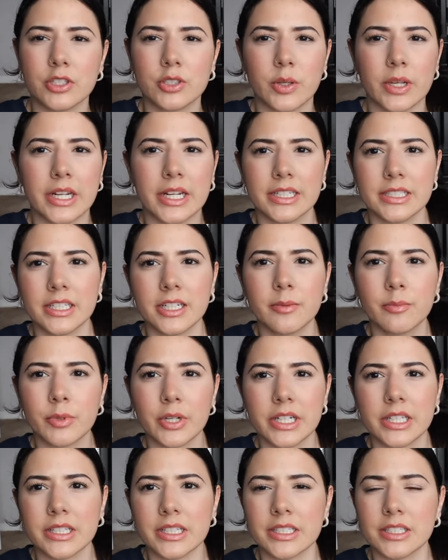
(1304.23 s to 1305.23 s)
So I ended up
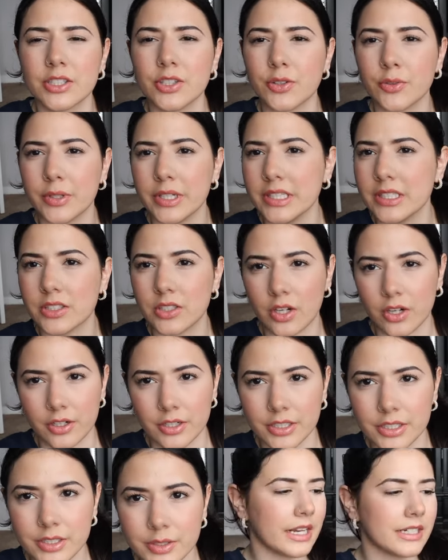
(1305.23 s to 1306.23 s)
rating this 3
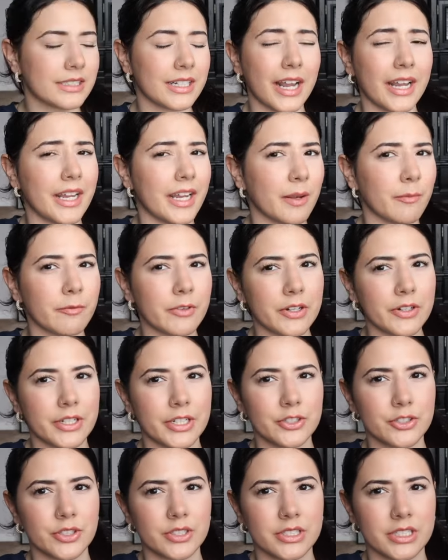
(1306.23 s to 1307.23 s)
stars, and I am very
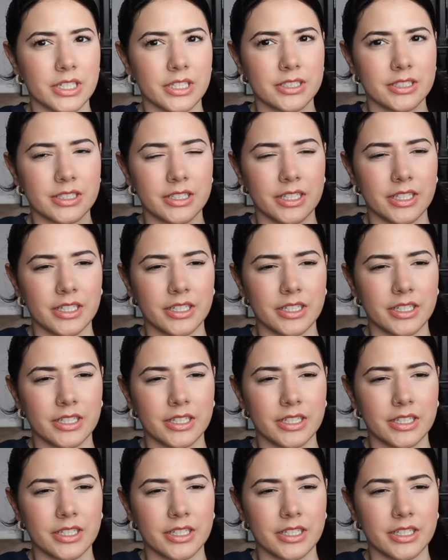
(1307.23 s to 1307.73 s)
interested in seeing,